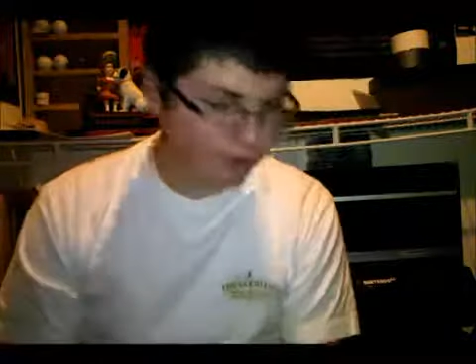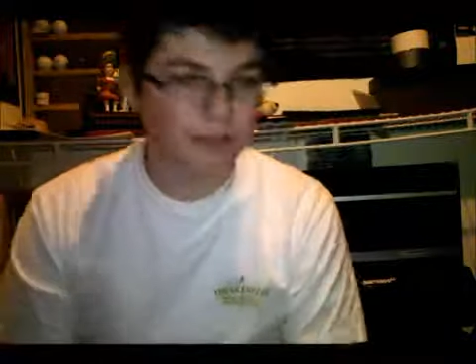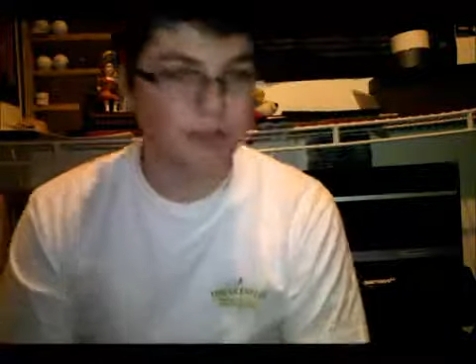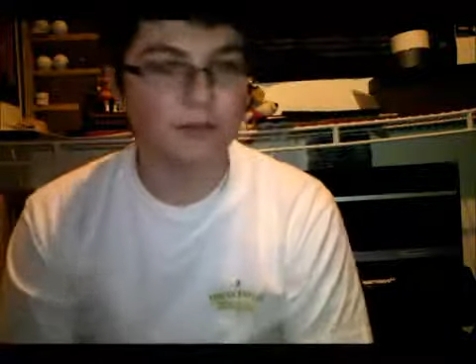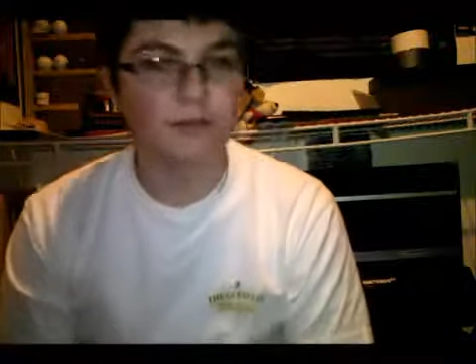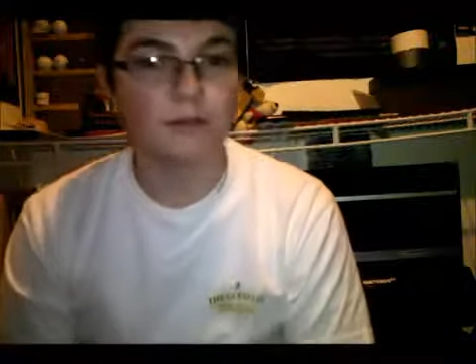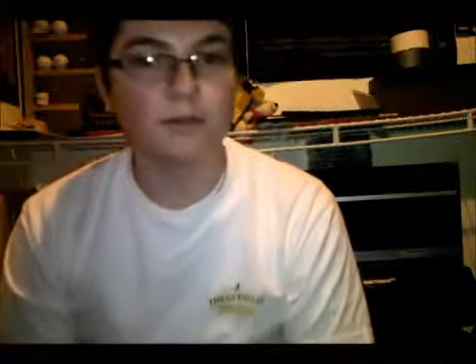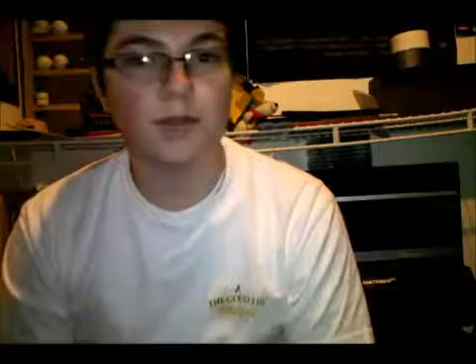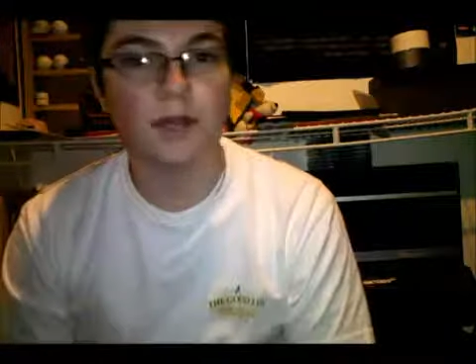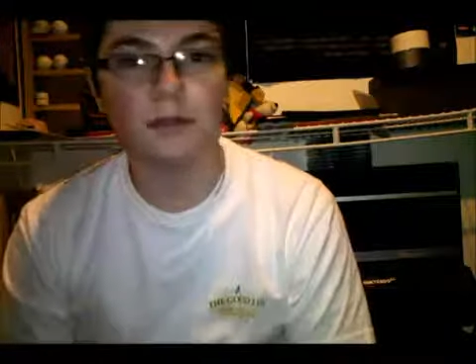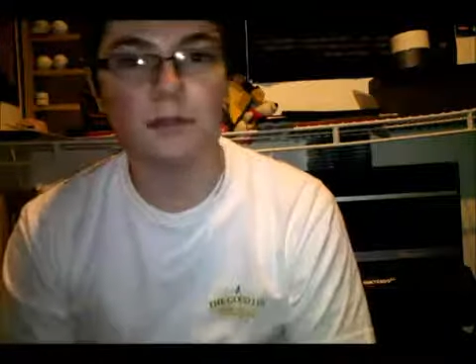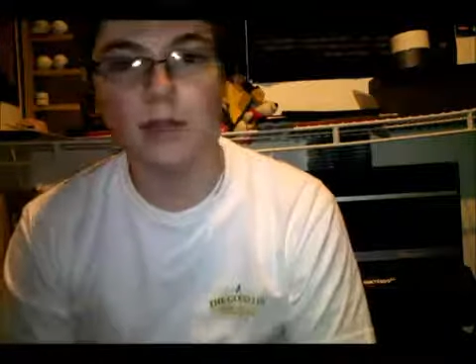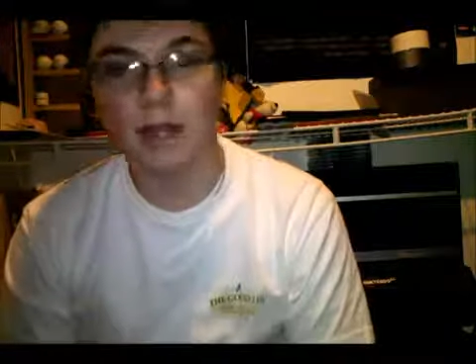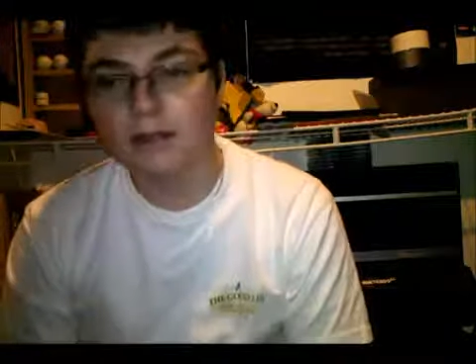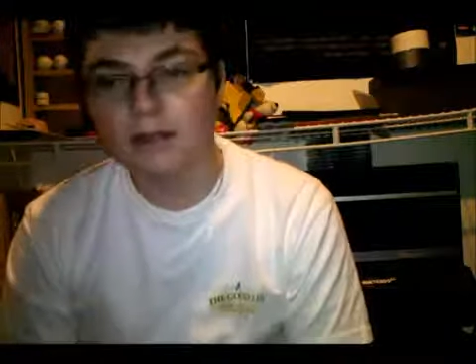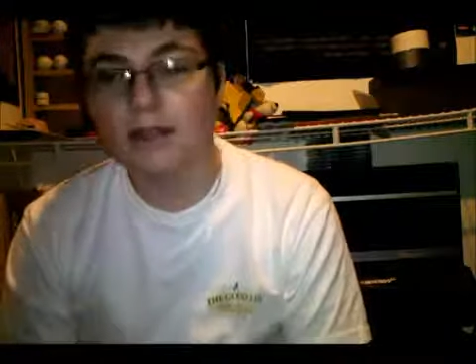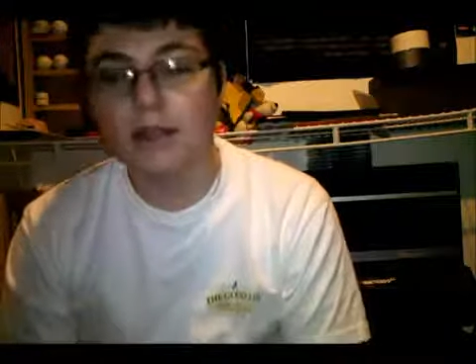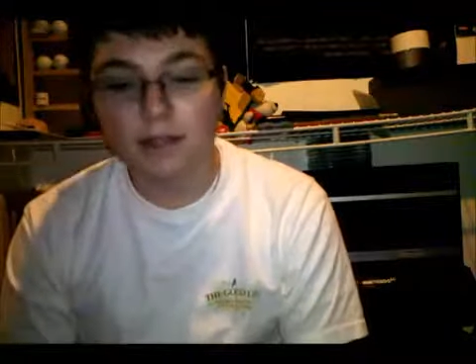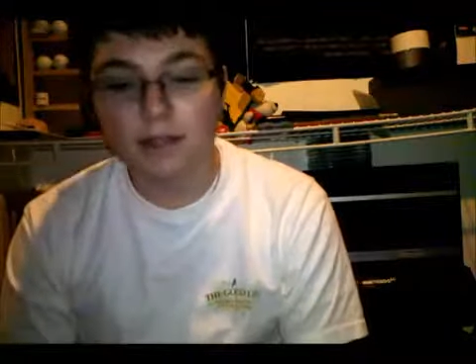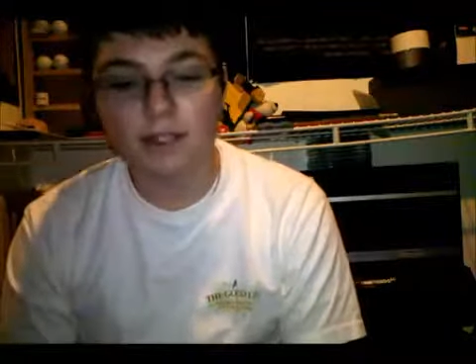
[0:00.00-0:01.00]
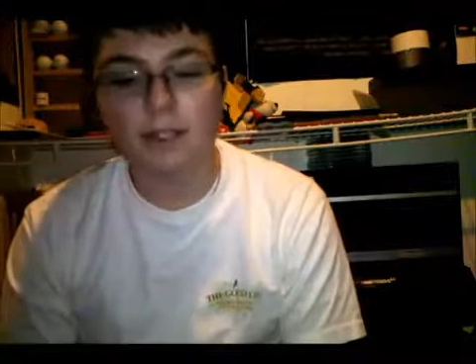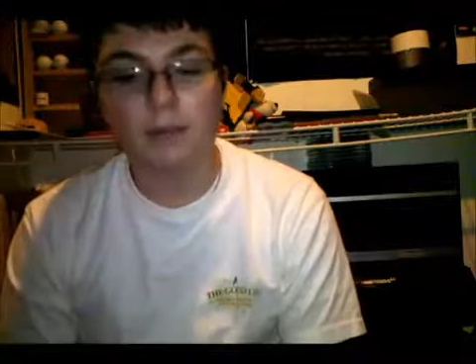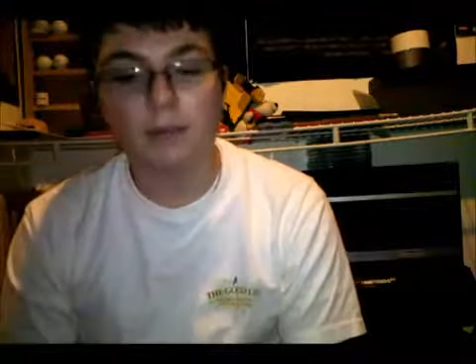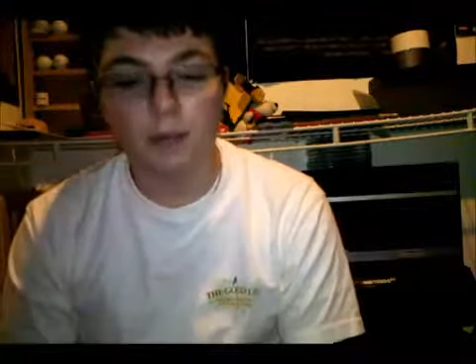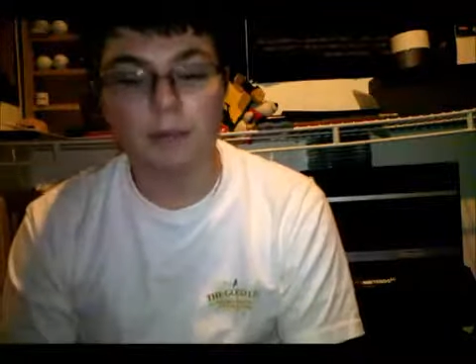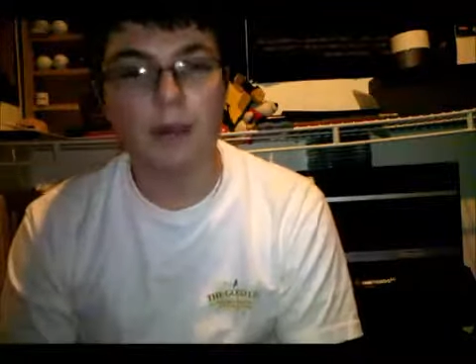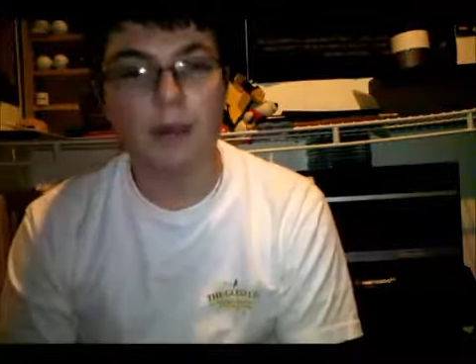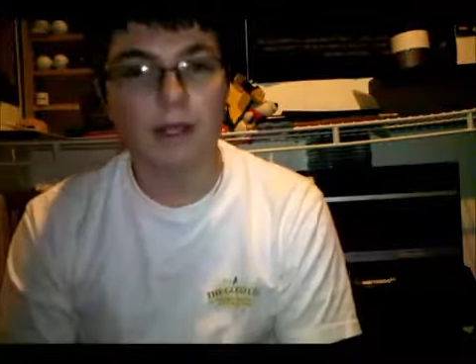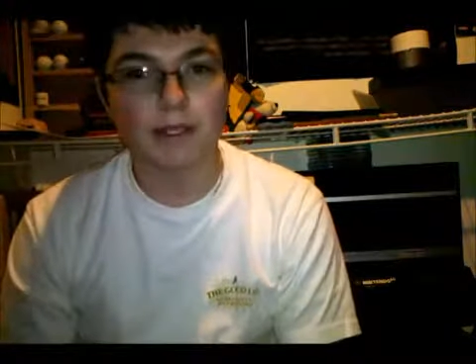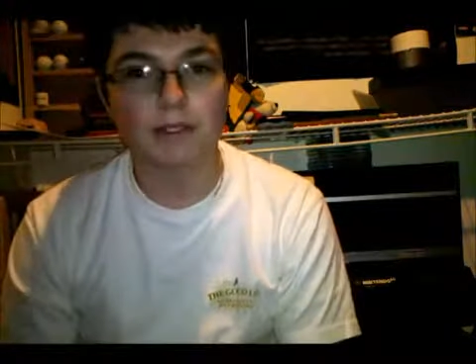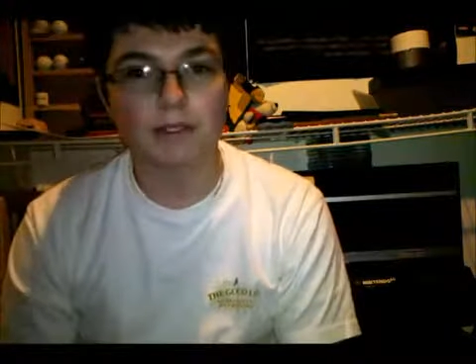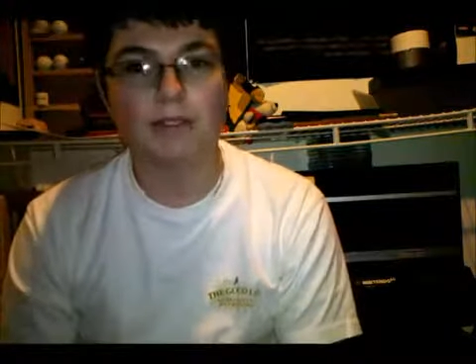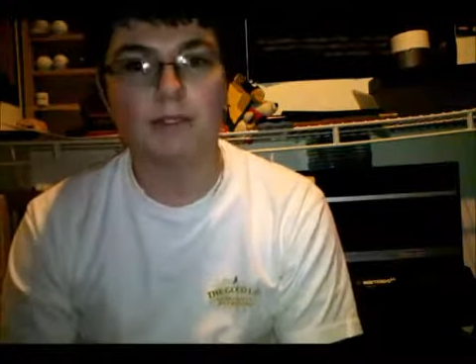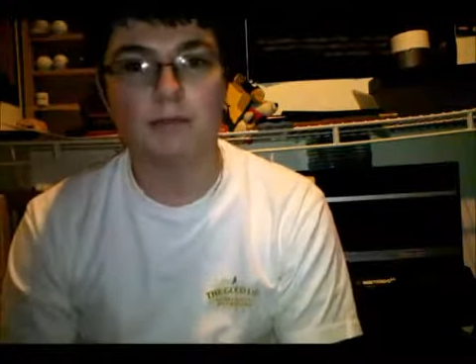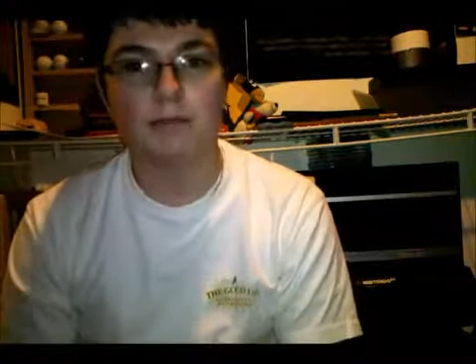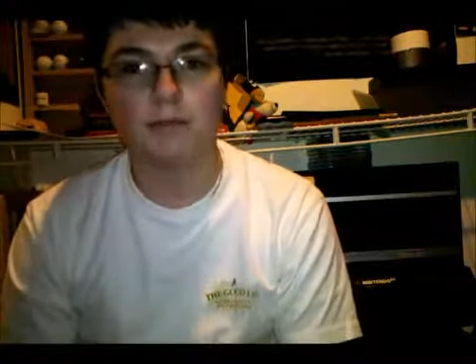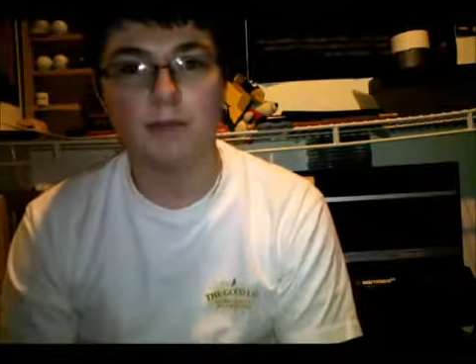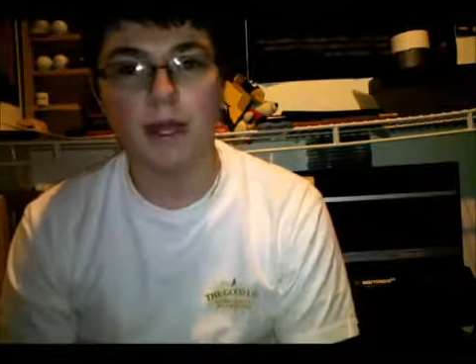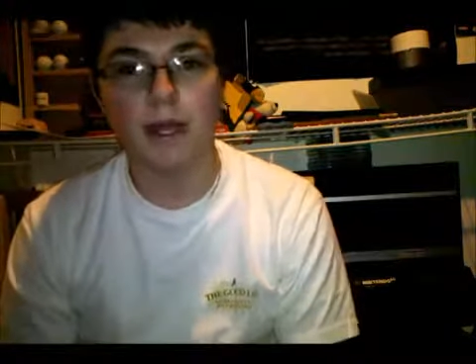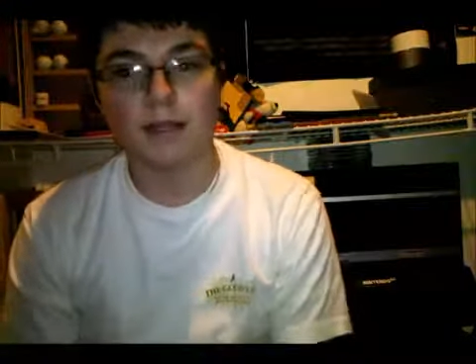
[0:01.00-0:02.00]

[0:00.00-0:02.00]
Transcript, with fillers: at all the stuff around me. I'd say this is my best